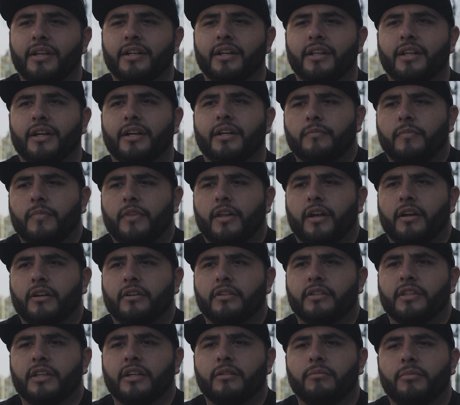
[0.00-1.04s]
a lot. All I
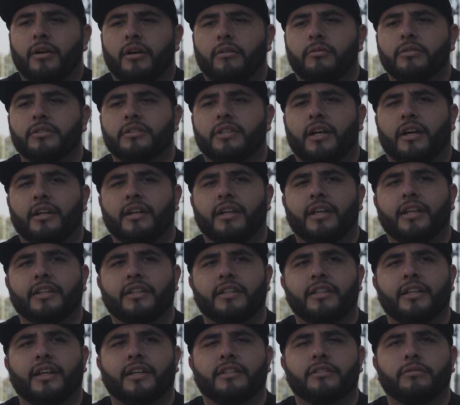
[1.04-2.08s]
could think about was how to get the
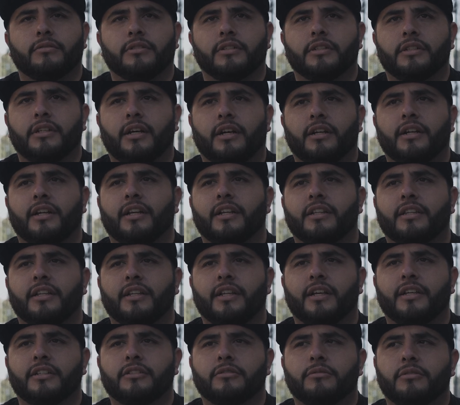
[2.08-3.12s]
next one.
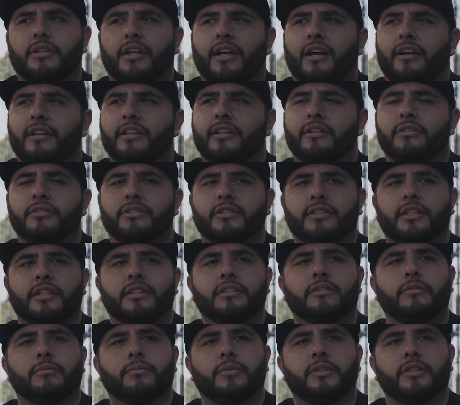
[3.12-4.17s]
I had little
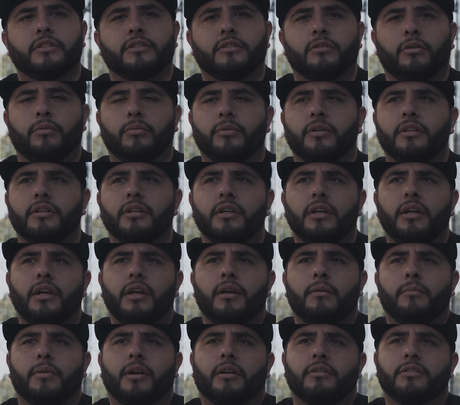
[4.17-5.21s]
stints of being sober,
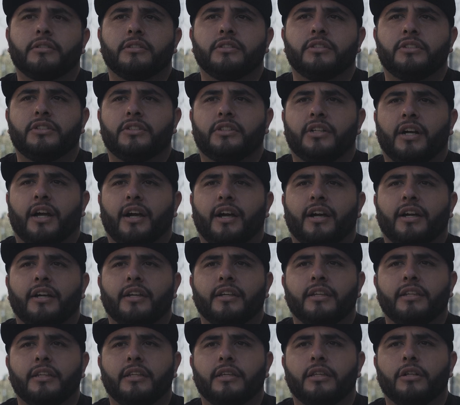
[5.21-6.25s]
but I was just dry,
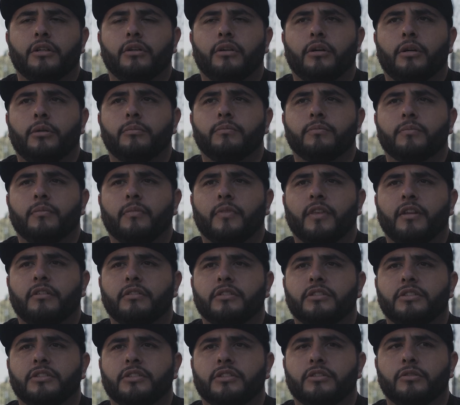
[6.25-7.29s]
I
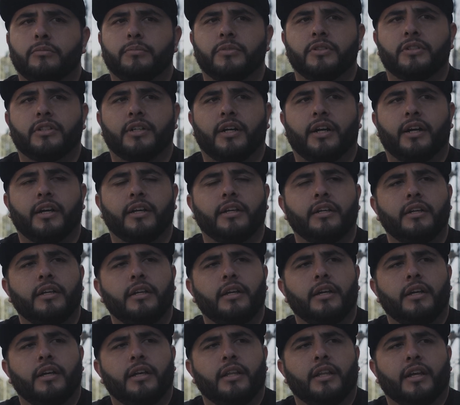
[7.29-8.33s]
was just super dry.
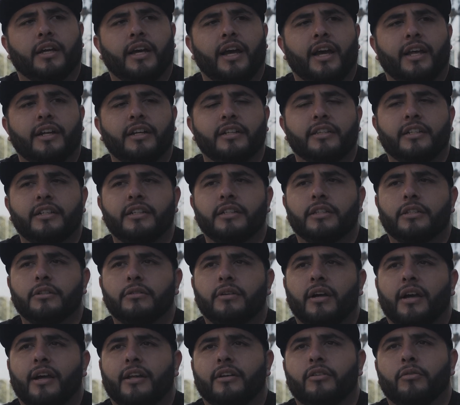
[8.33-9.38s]
I had nothing to
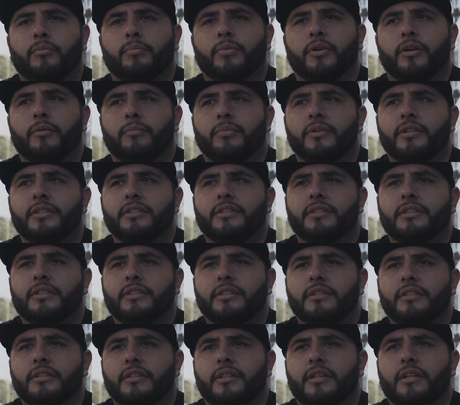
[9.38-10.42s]
do. I had no
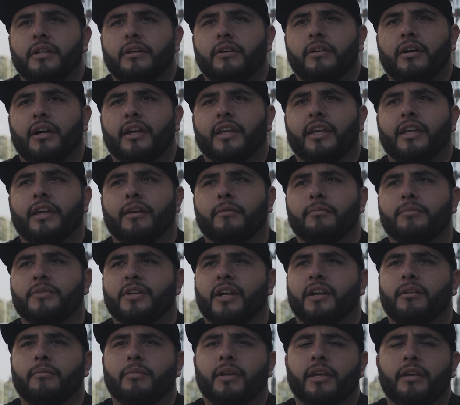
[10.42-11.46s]
purpose. I kept
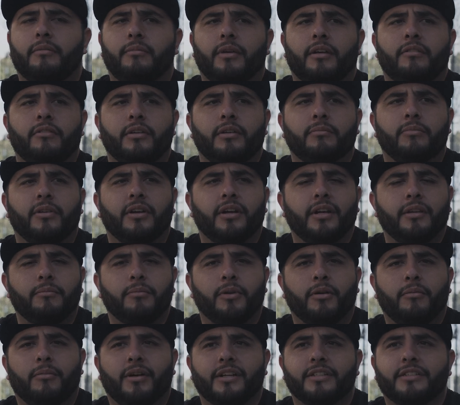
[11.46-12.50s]
trying to blame everybody
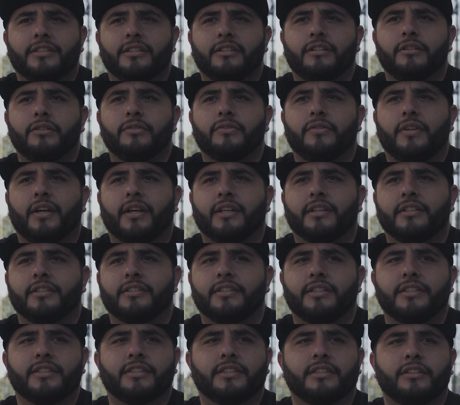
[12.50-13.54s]
but myself, like the
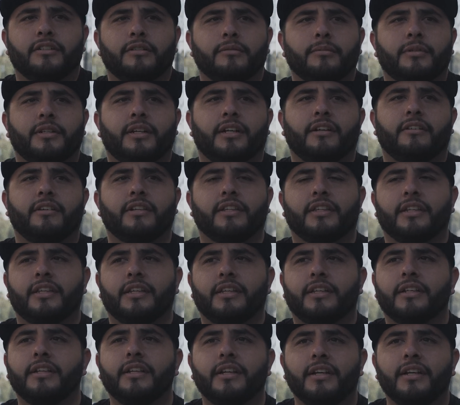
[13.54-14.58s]
system and everything.